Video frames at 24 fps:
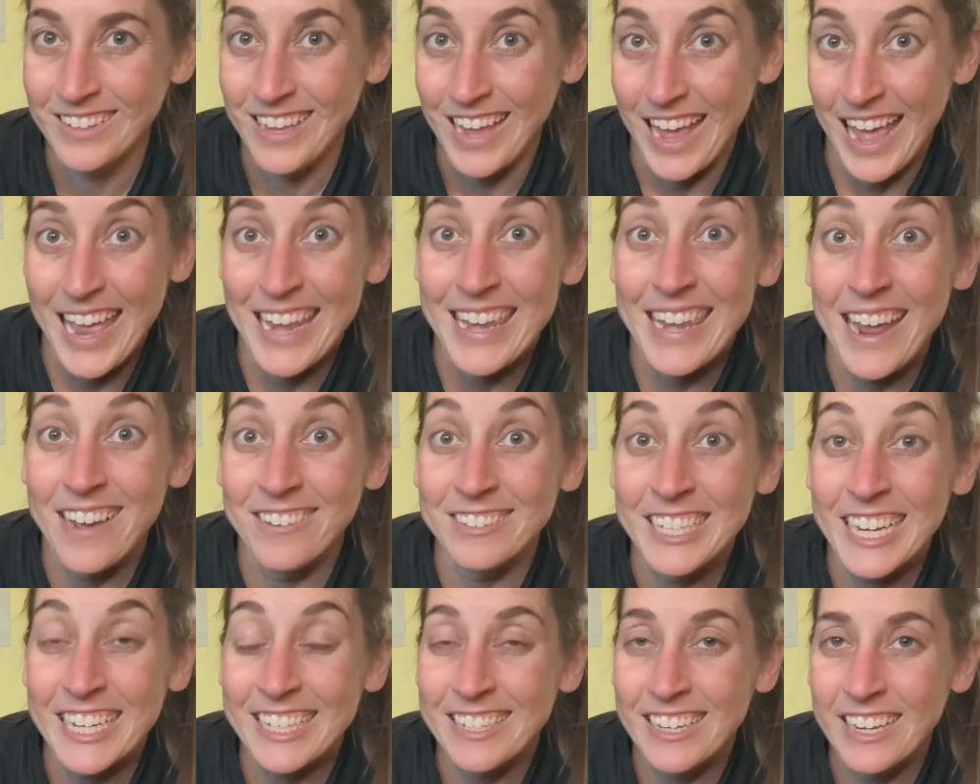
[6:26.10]
Now
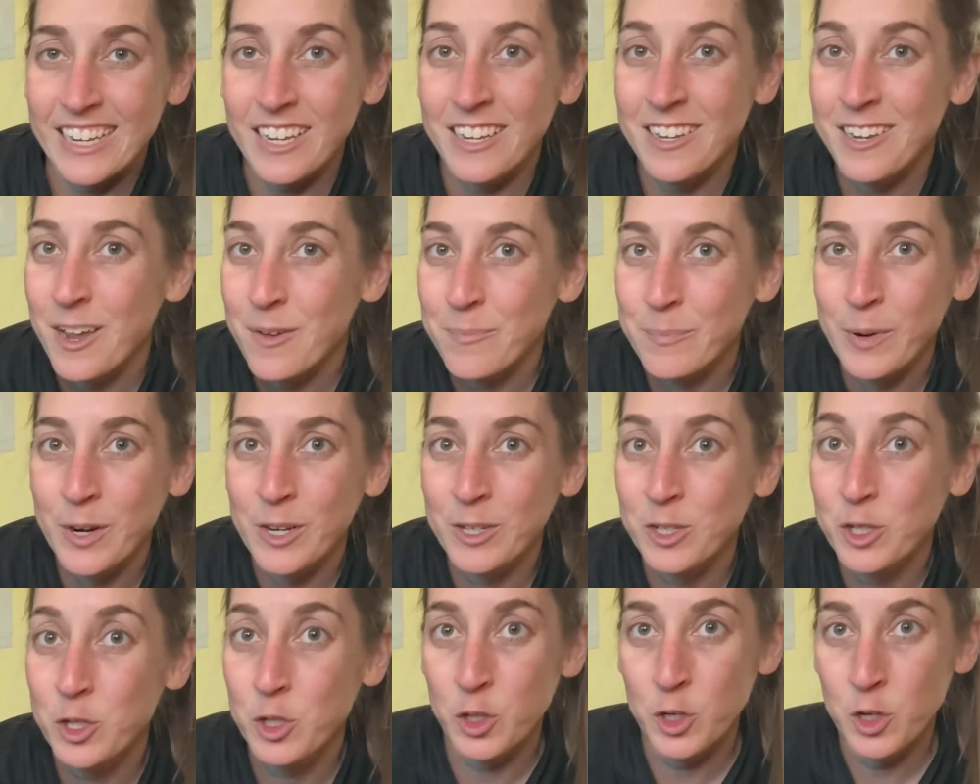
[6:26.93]
technique number
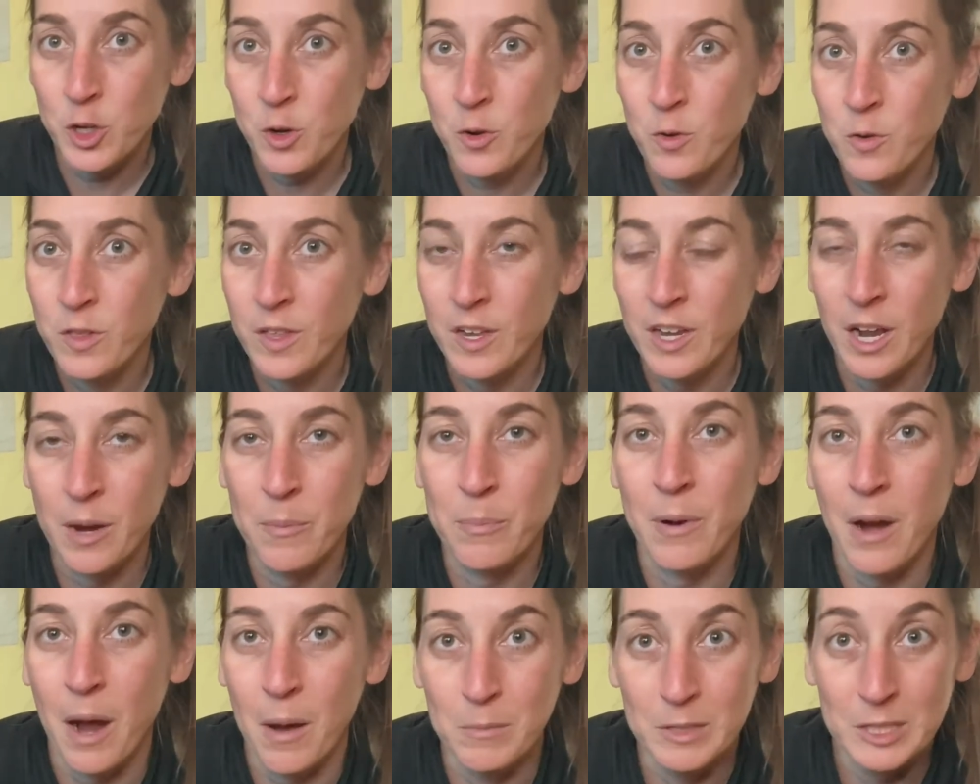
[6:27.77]
2 that I
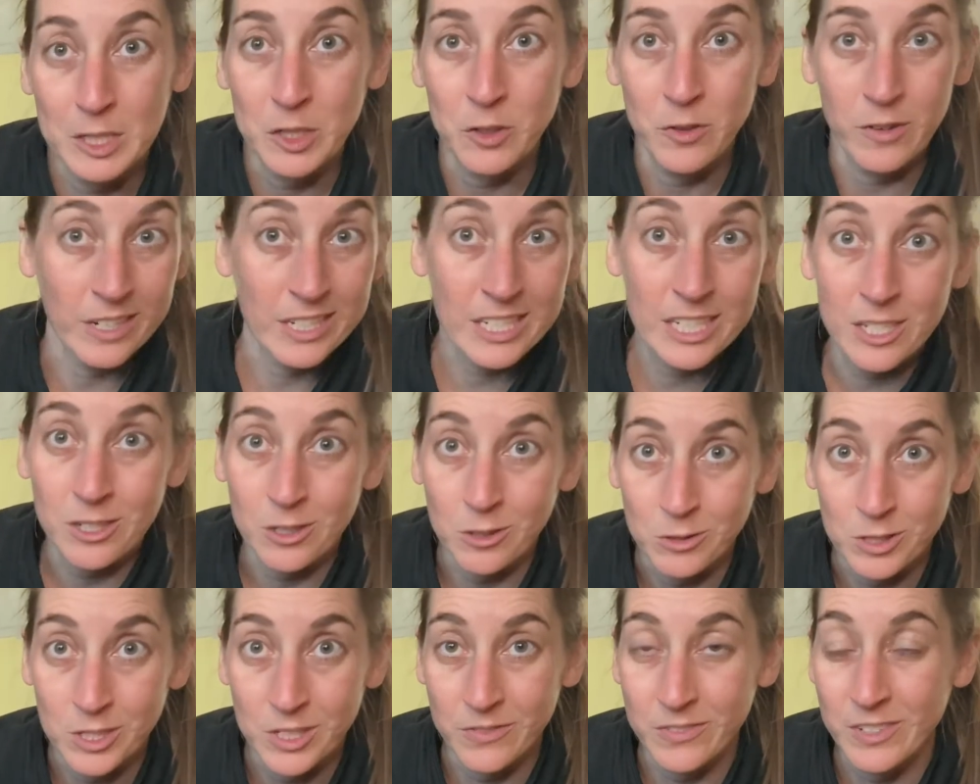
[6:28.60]
promised you,
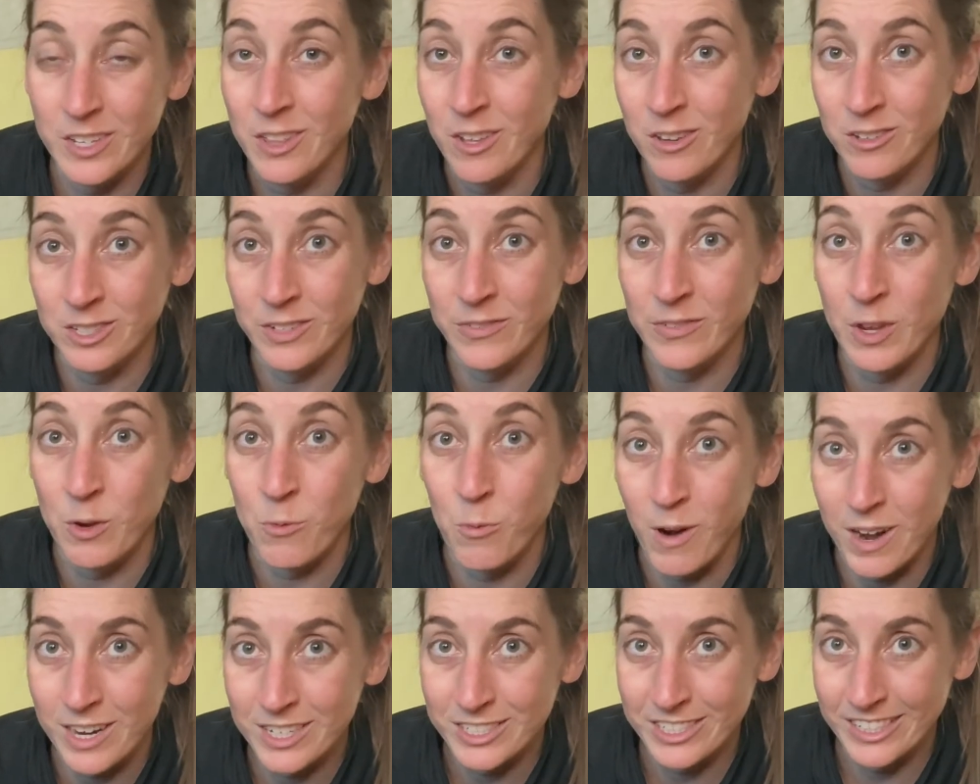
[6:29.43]
exclusive to those of you
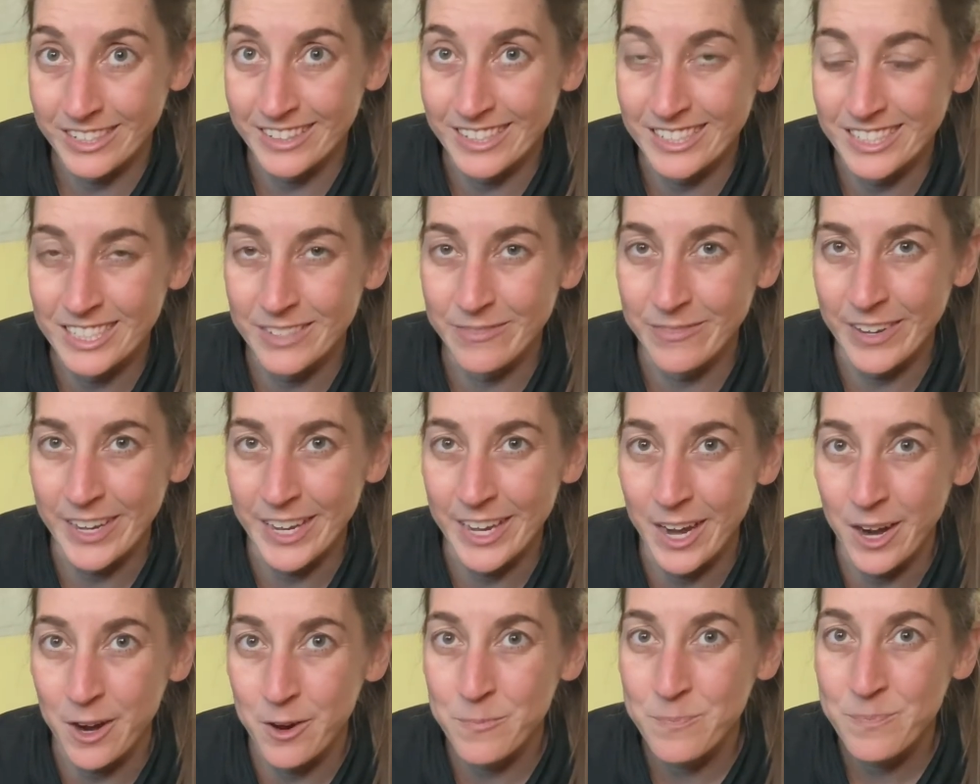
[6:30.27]
watching this
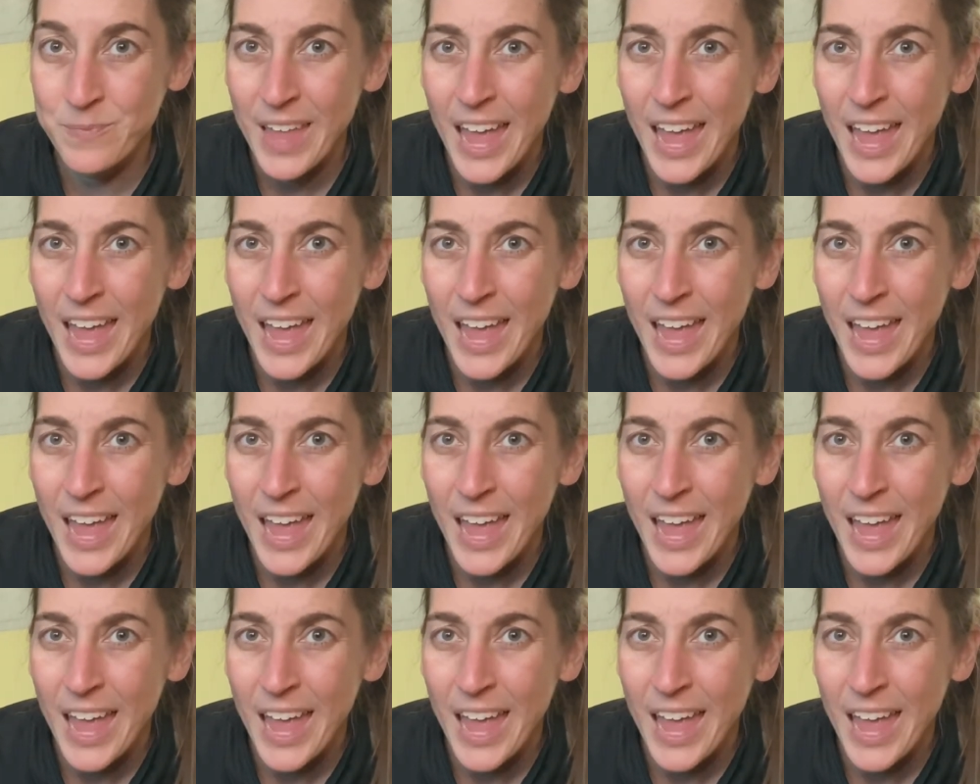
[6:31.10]
video.